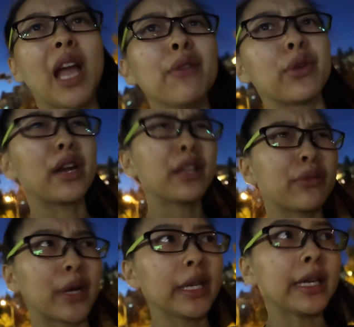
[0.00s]
I rarely,
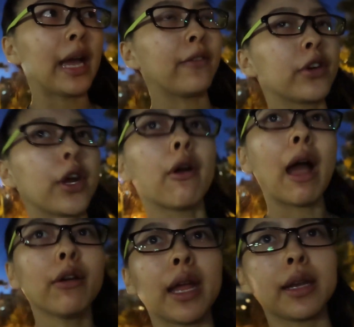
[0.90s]
rarely ever go
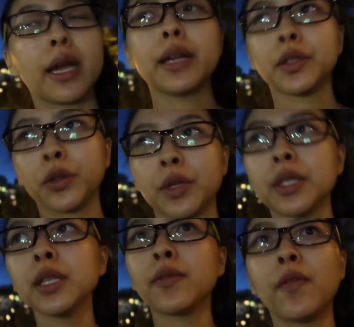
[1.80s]
out at night, so
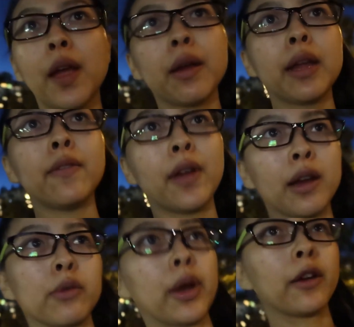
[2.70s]
this is very,
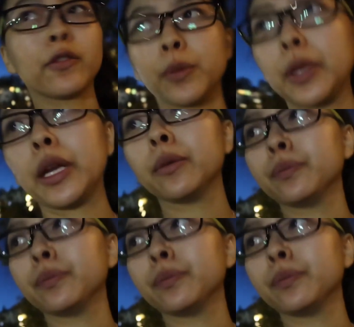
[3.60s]
very rare for me.